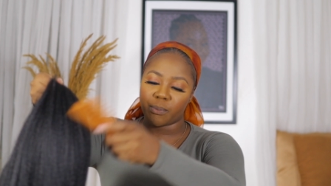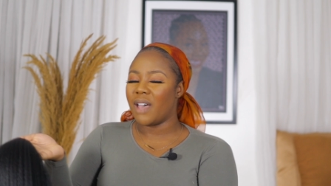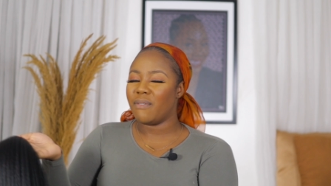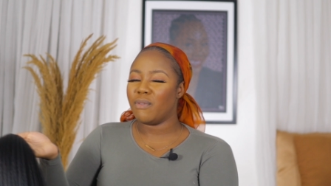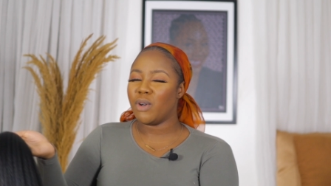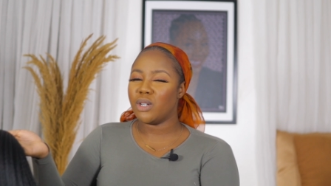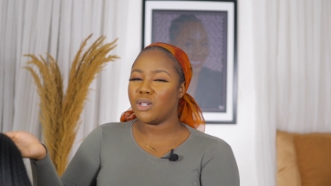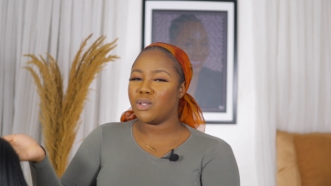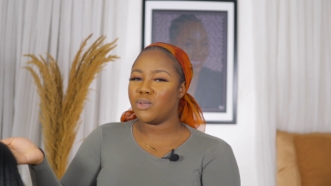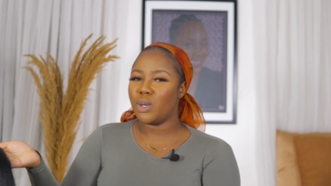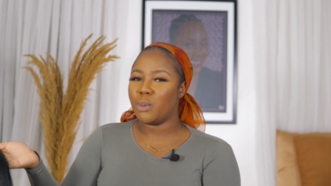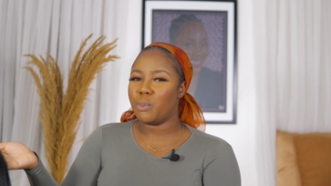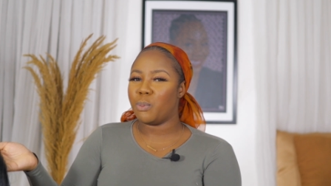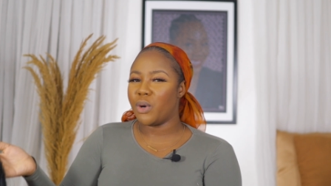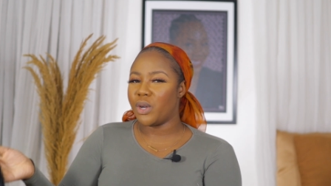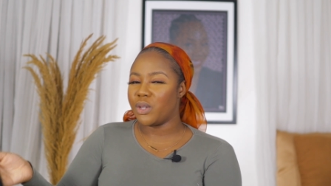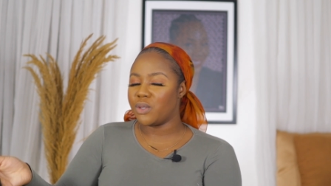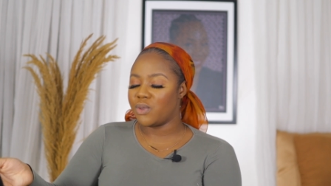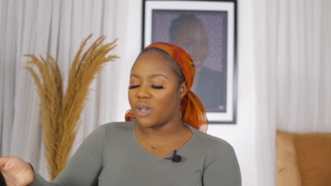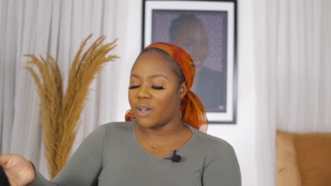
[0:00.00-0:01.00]
I've gotten to a
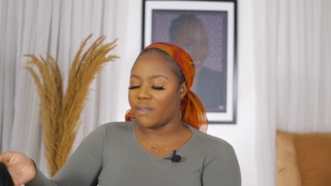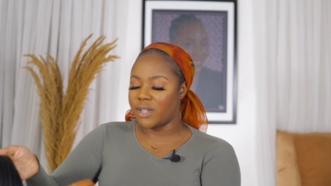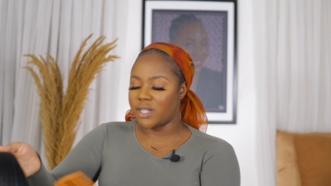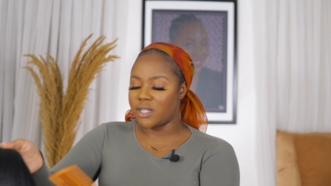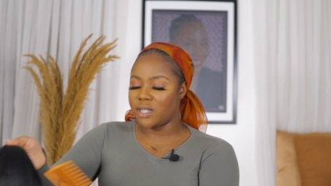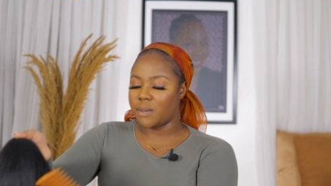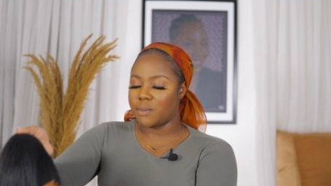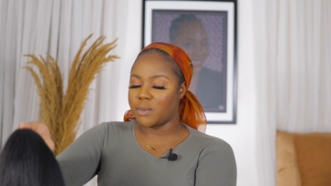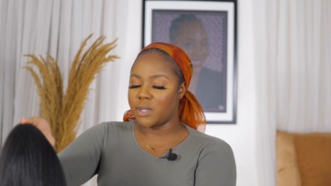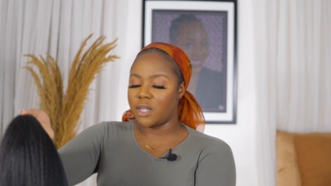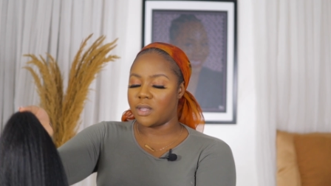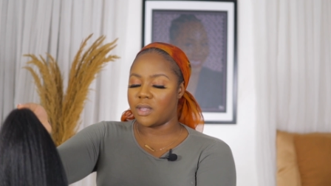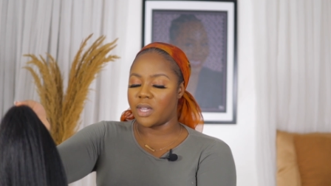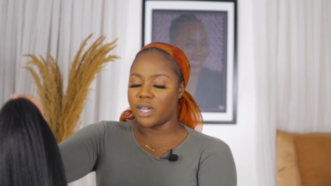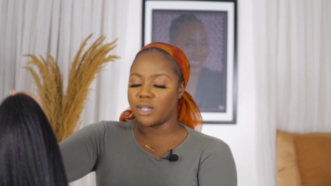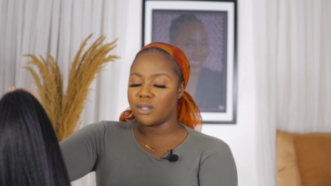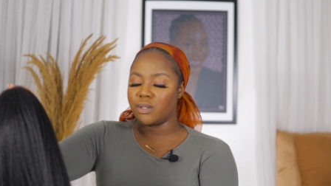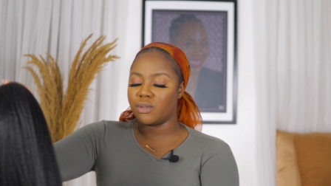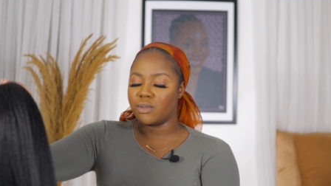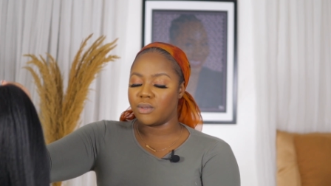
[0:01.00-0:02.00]
point where I've accepted
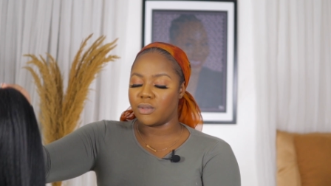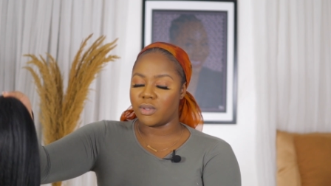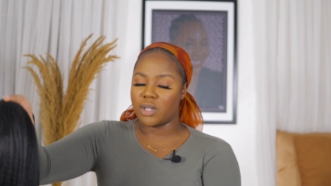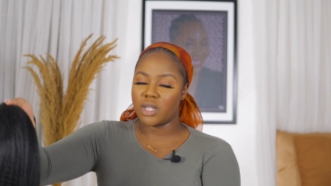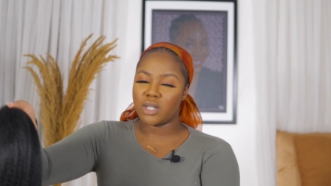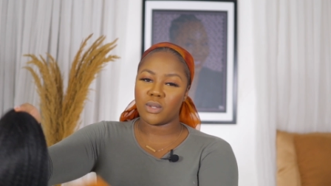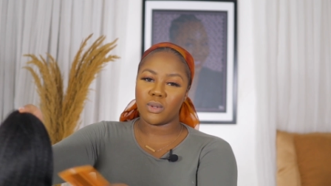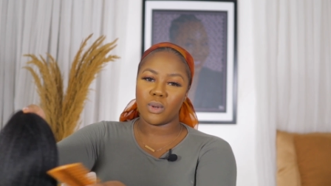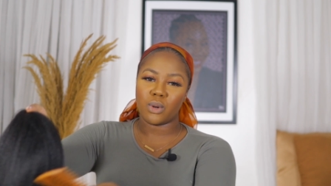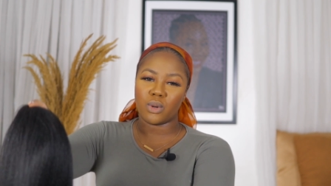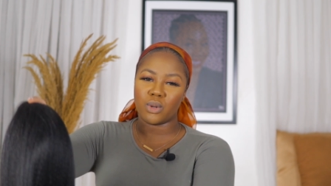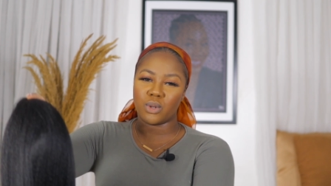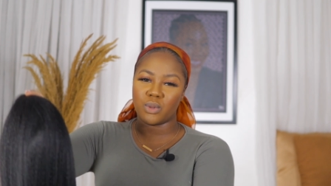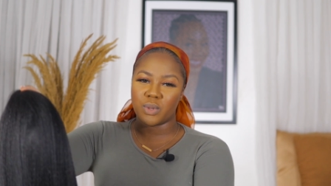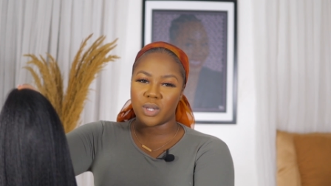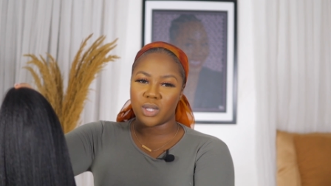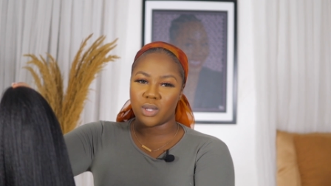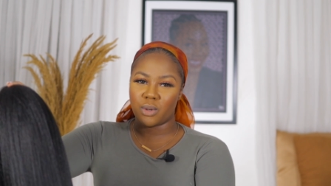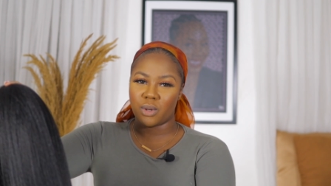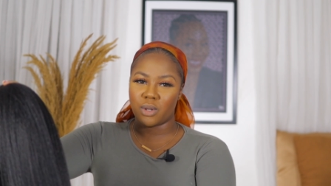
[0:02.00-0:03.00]
that, you know, it's not
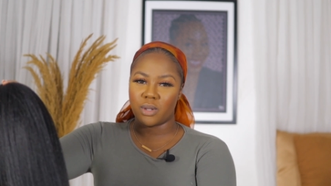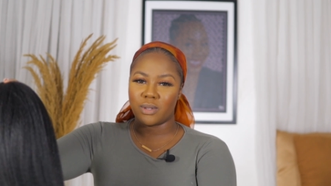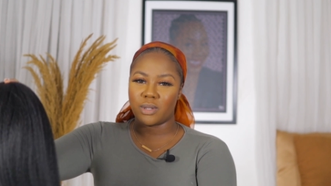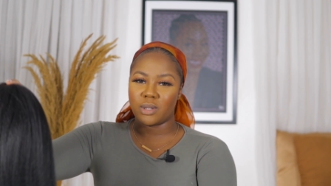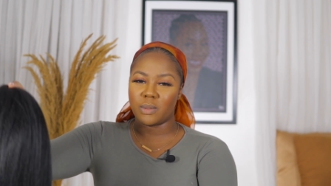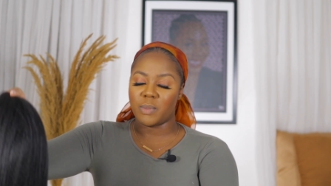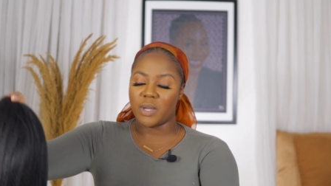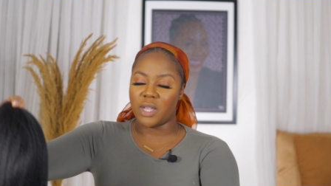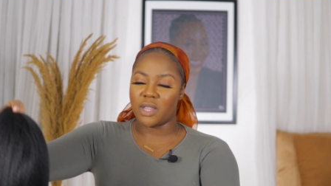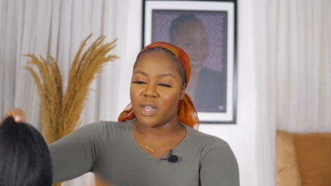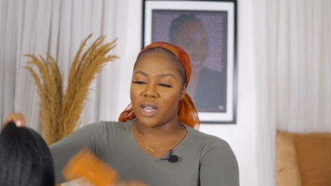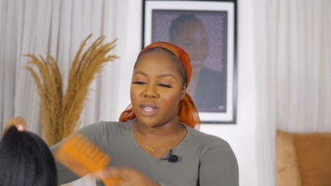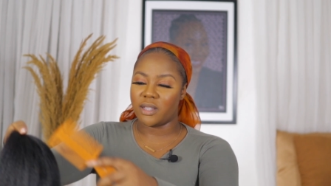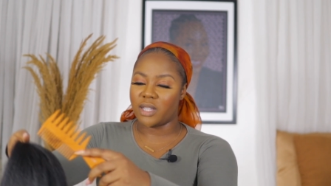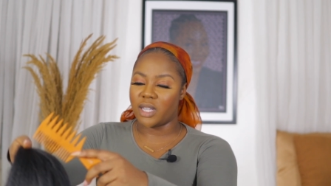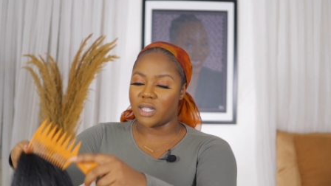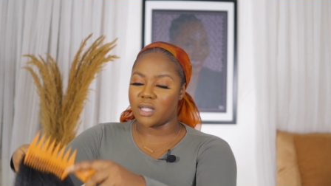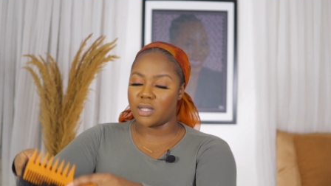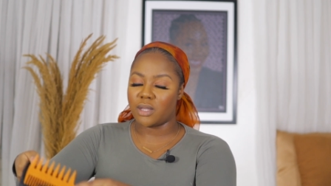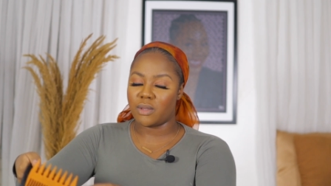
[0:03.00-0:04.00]
always going to be that
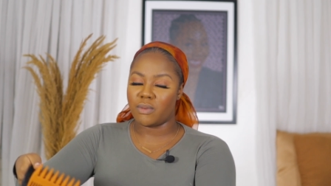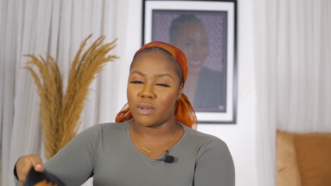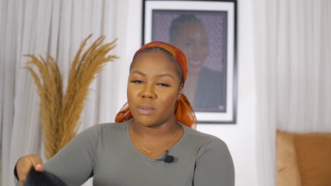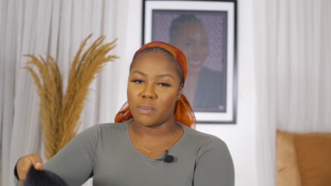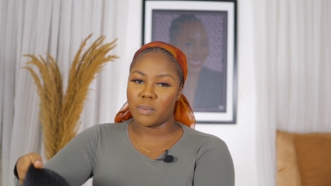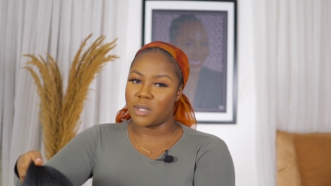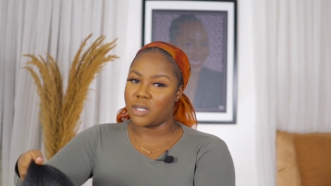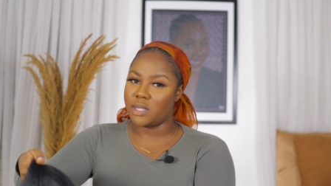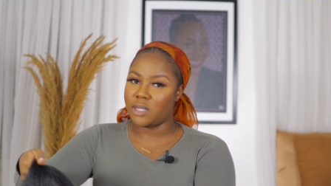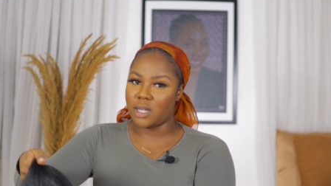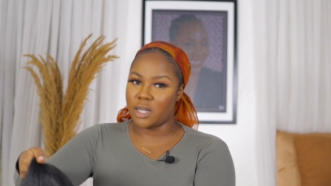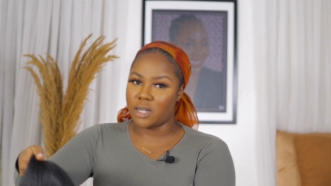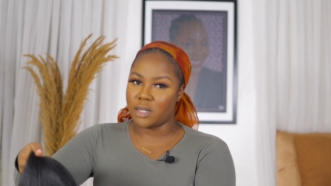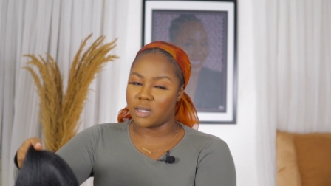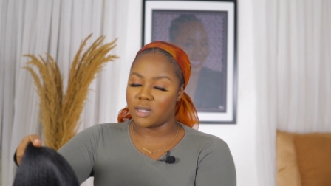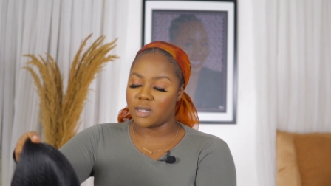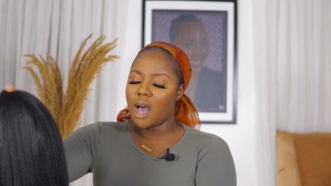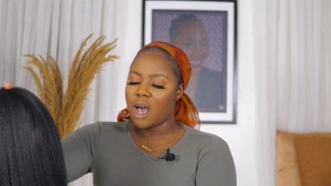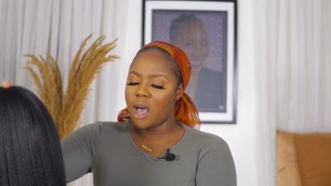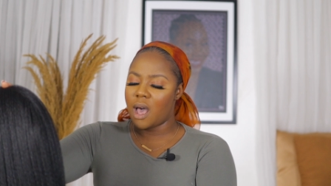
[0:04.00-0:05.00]

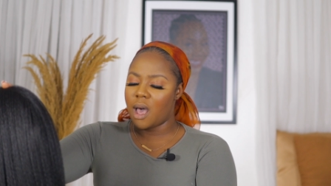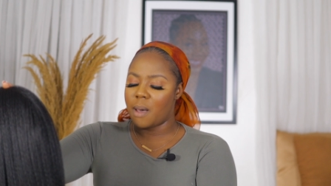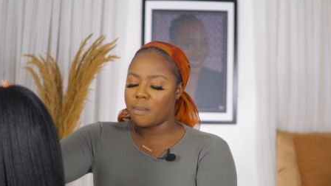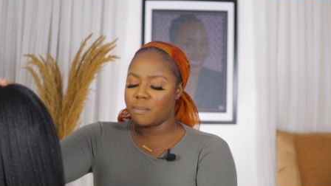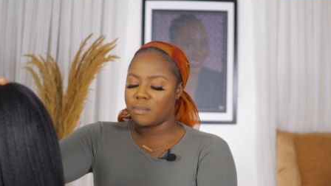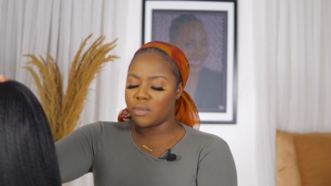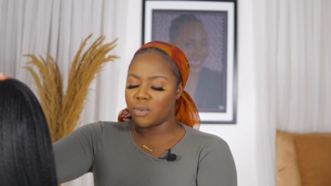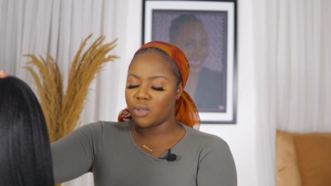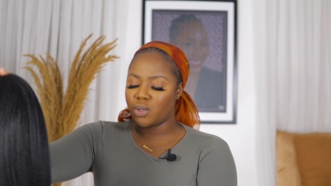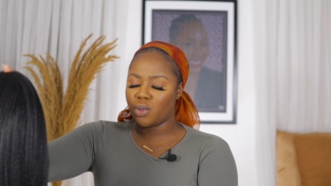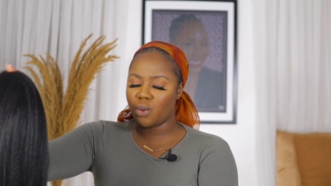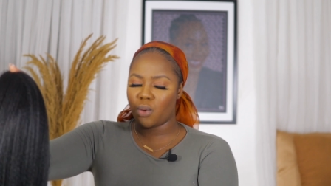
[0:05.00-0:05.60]
33%.